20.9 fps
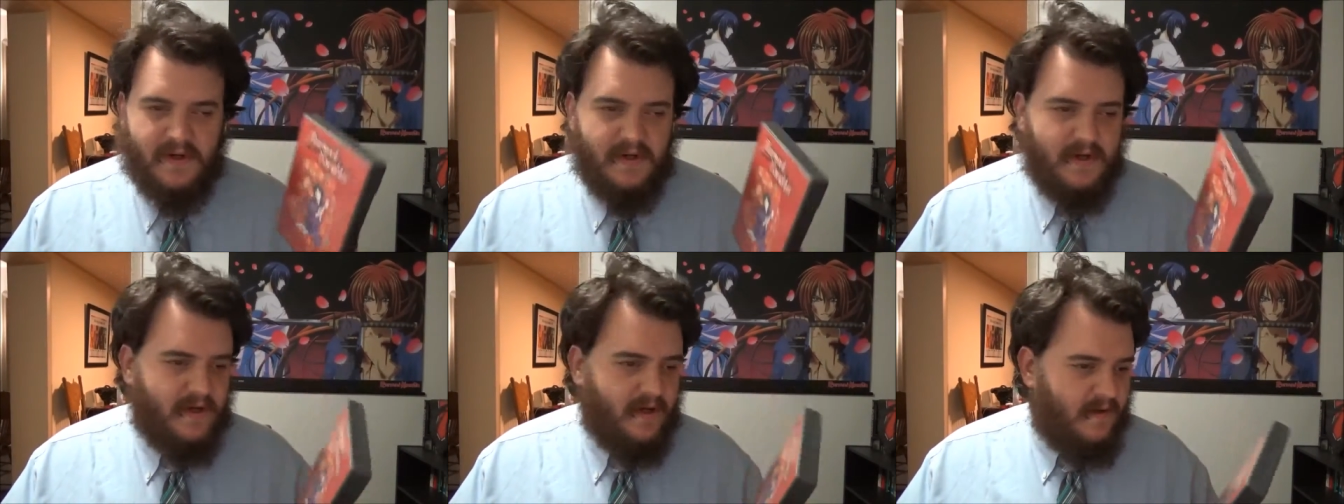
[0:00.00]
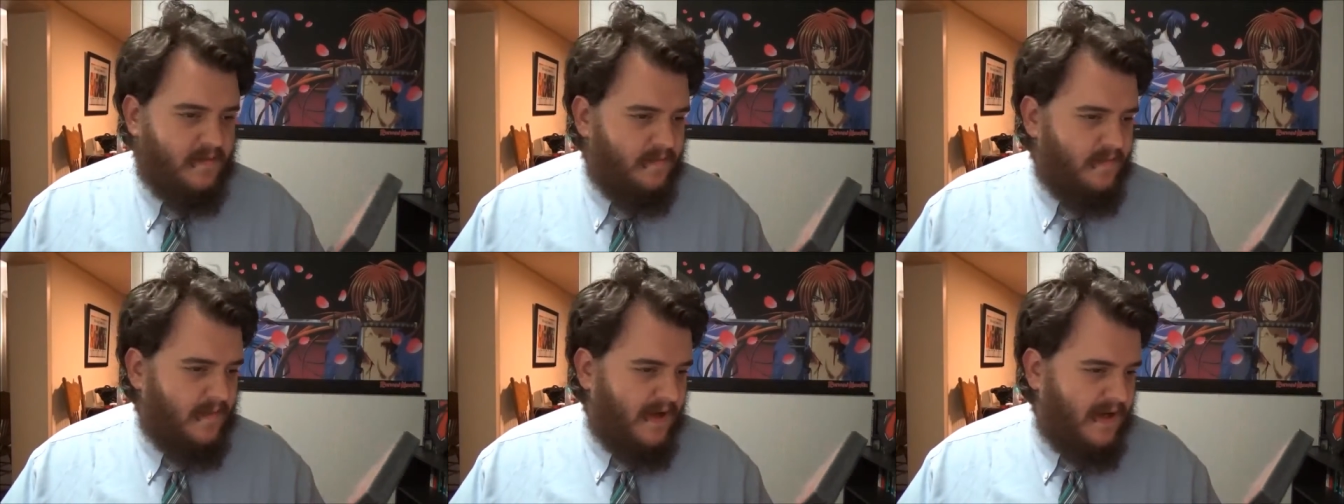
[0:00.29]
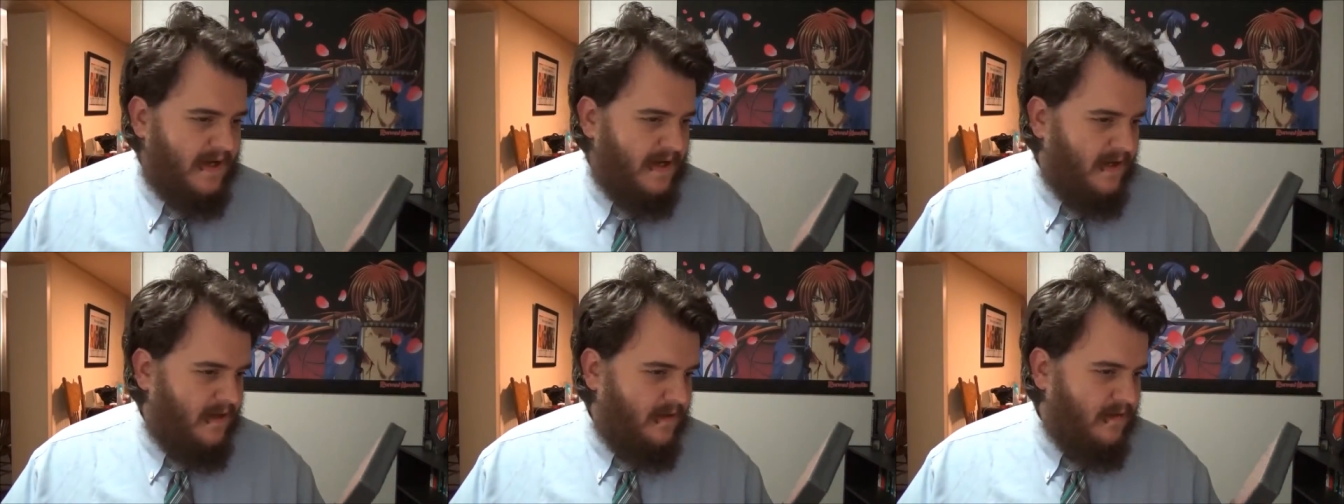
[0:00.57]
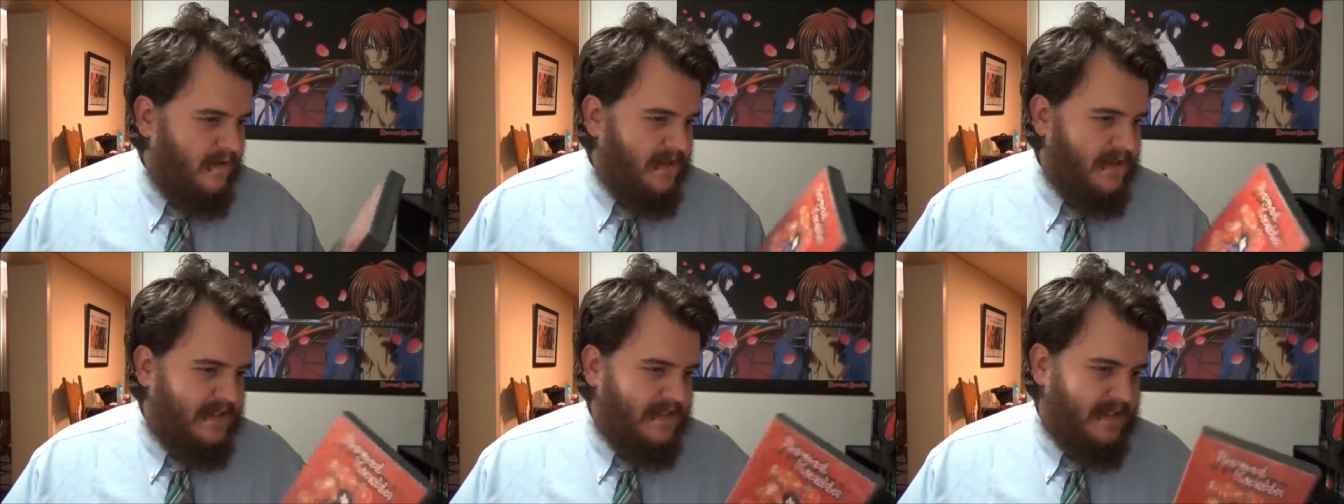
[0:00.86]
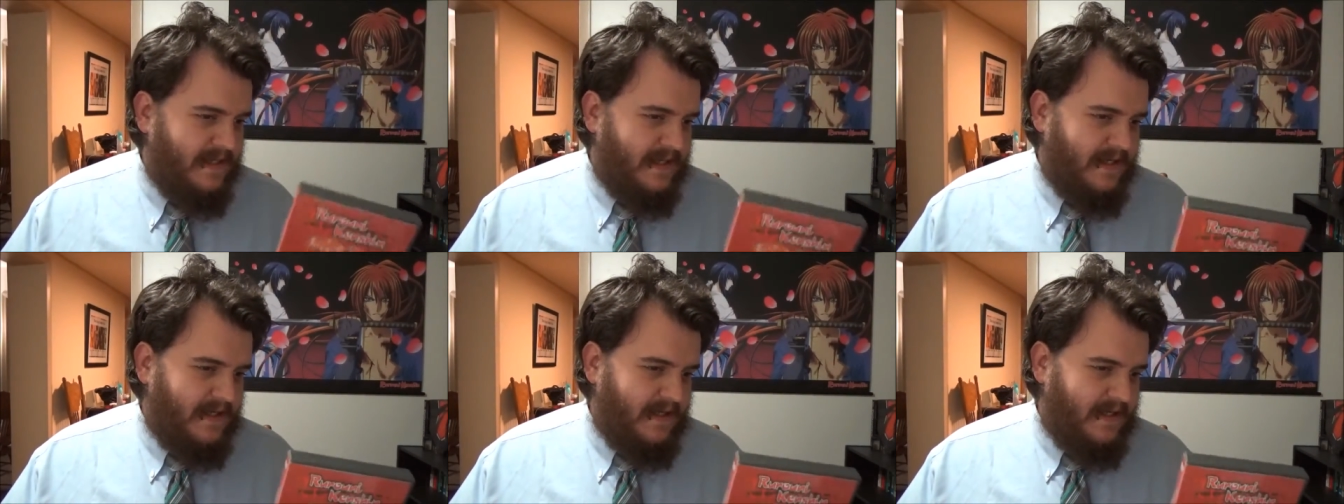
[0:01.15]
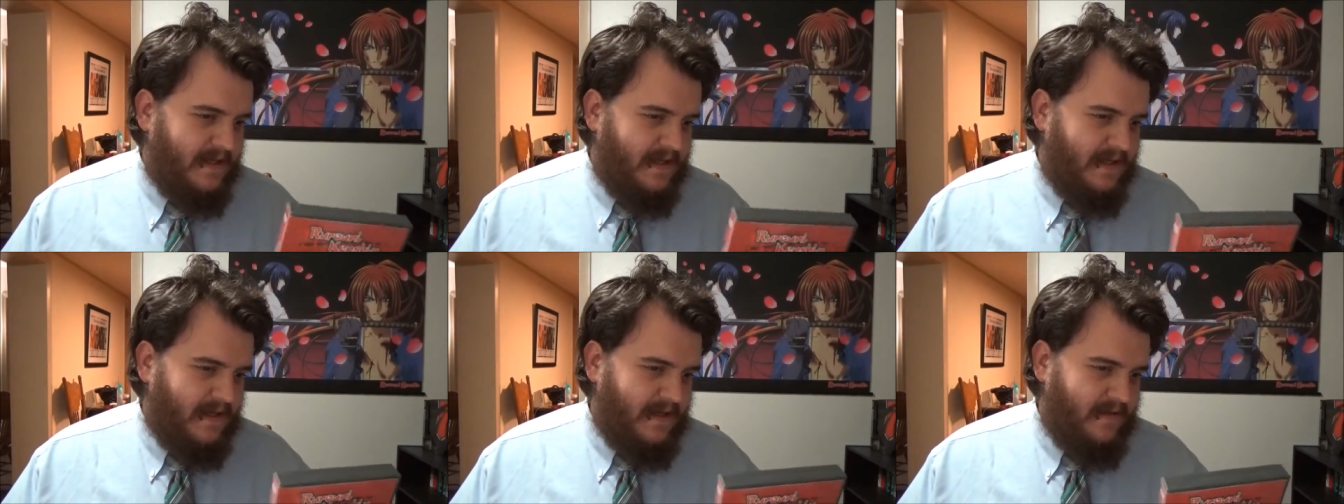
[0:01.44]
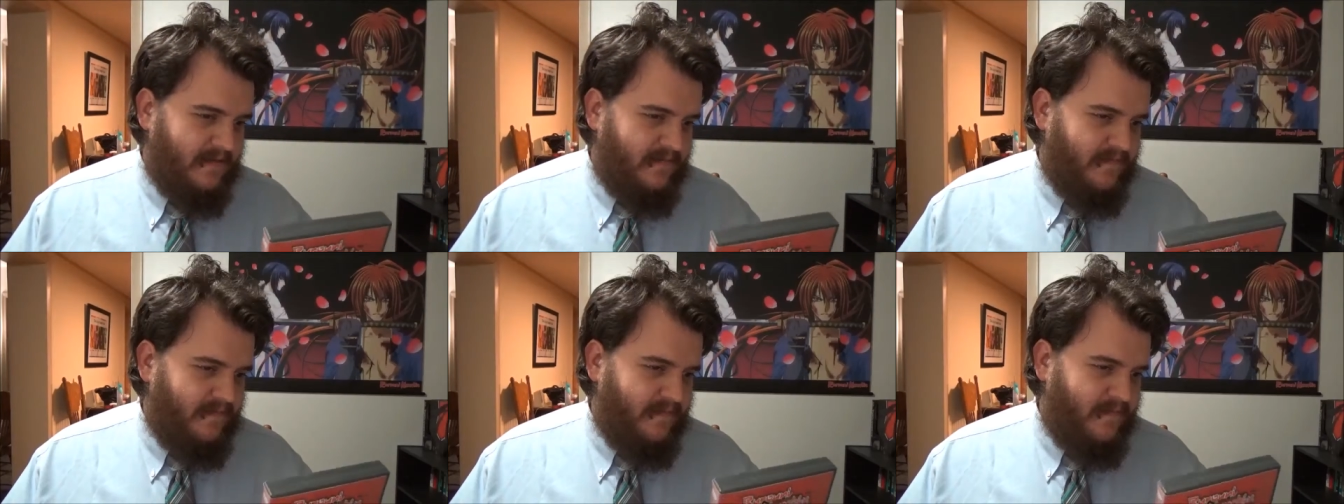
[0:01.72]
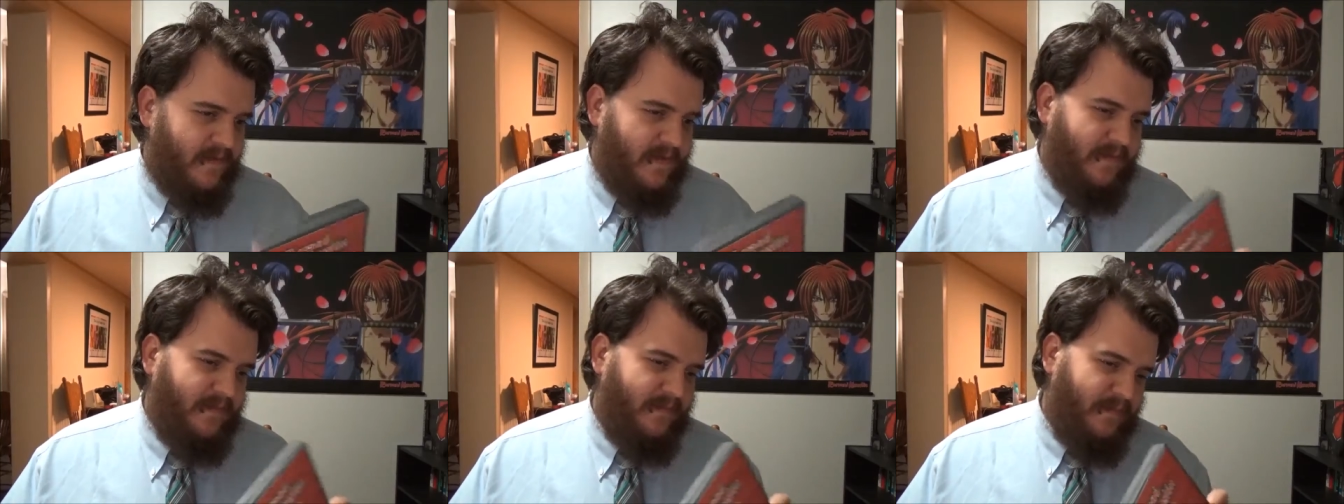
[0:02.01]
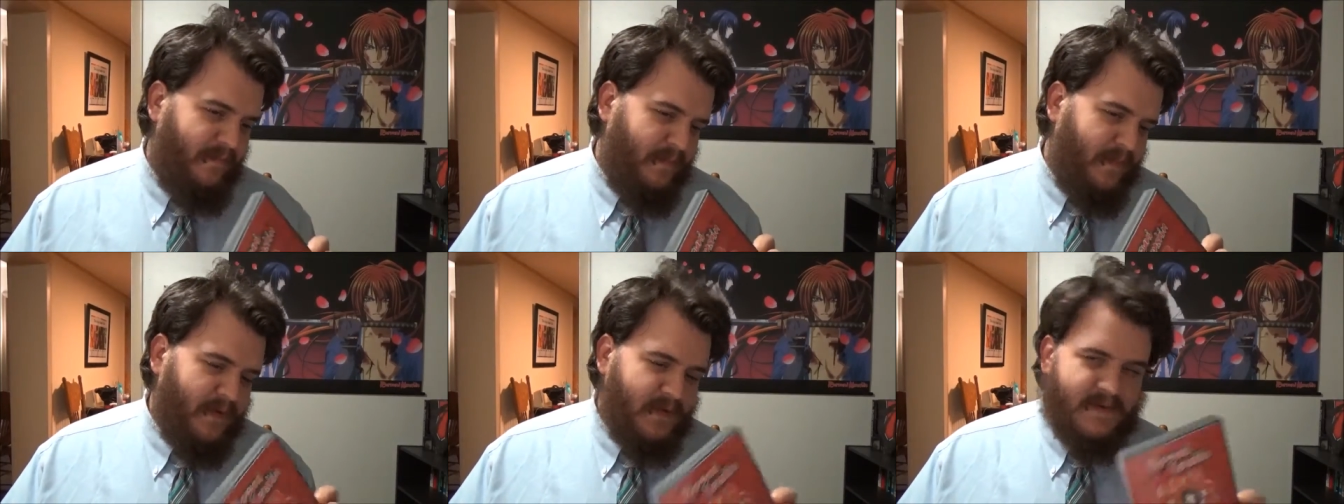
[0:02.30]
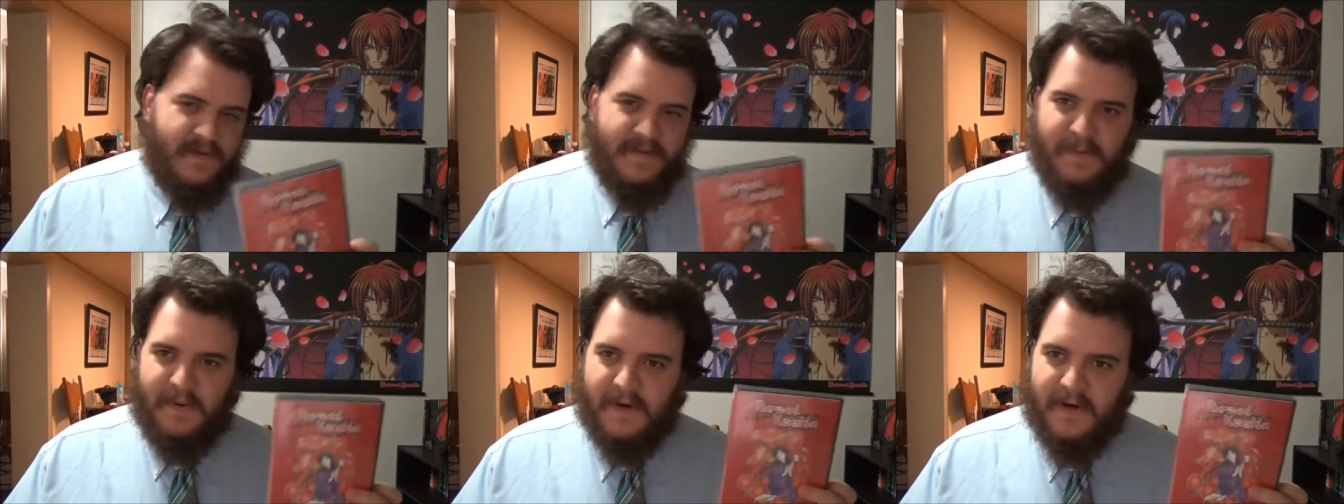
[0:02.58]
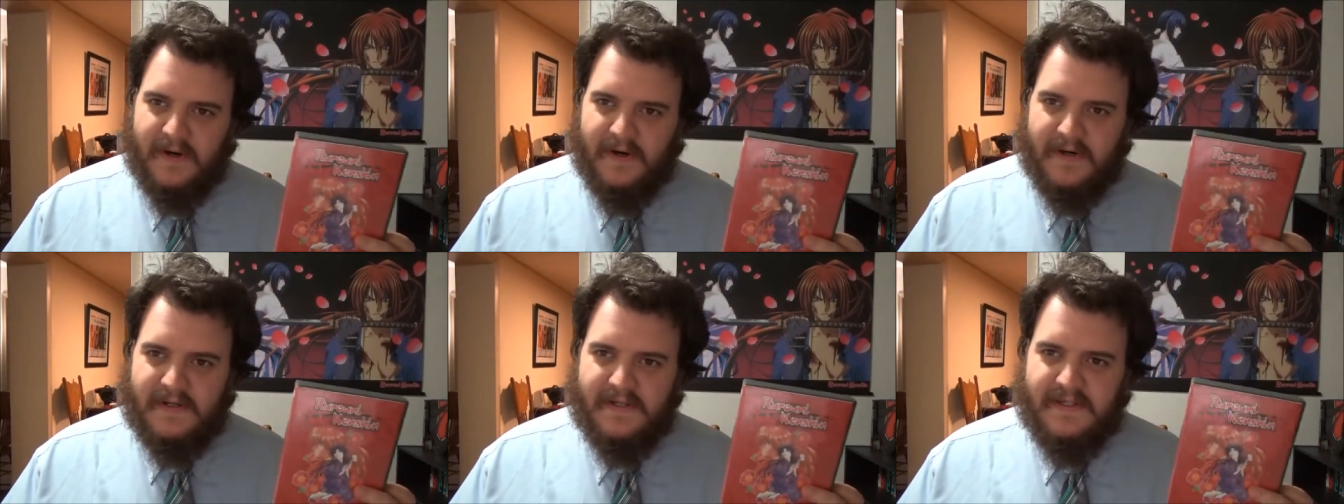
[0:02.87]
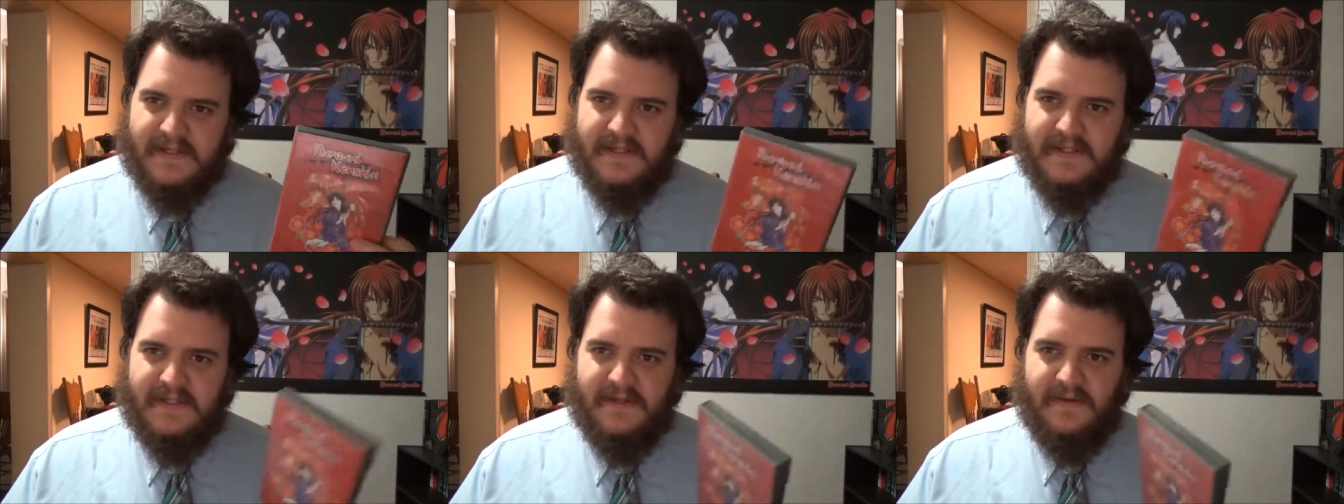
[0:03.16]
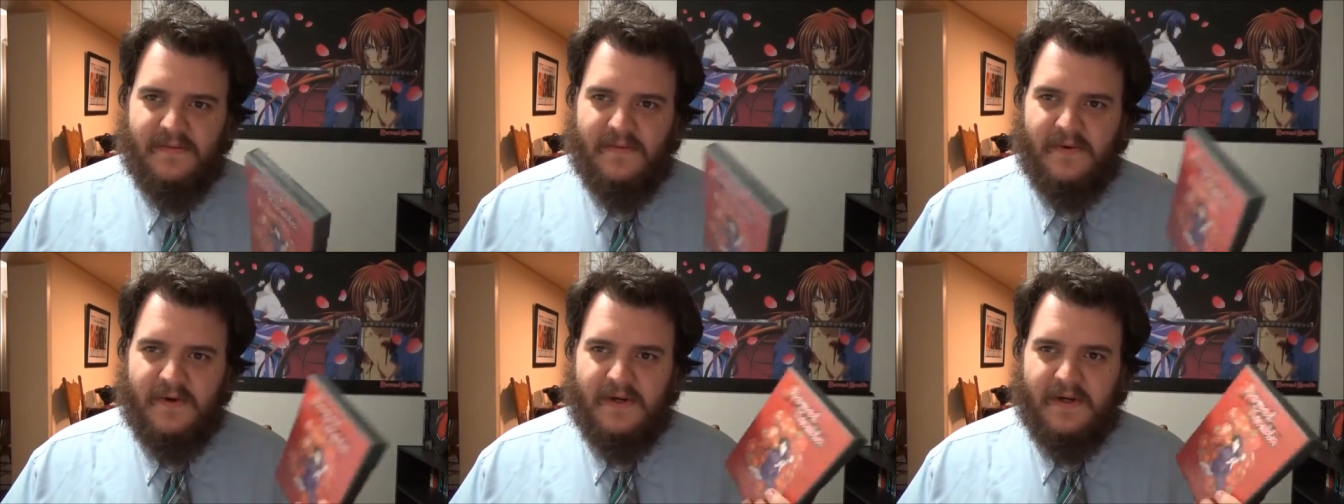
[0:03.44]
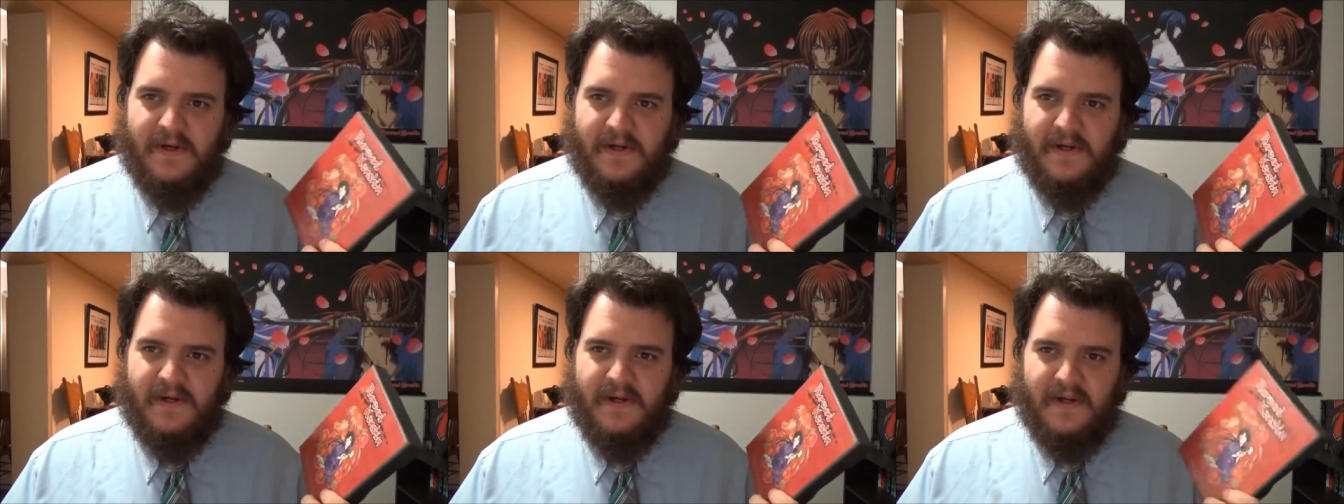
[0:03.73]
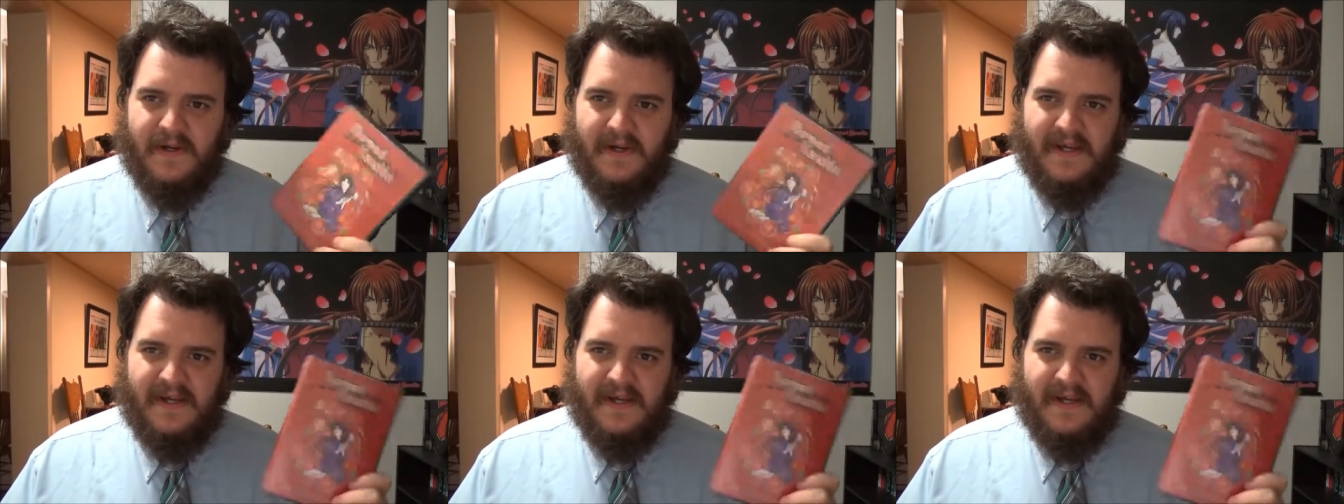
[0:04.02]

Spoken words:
I always say that for the most part, Season 1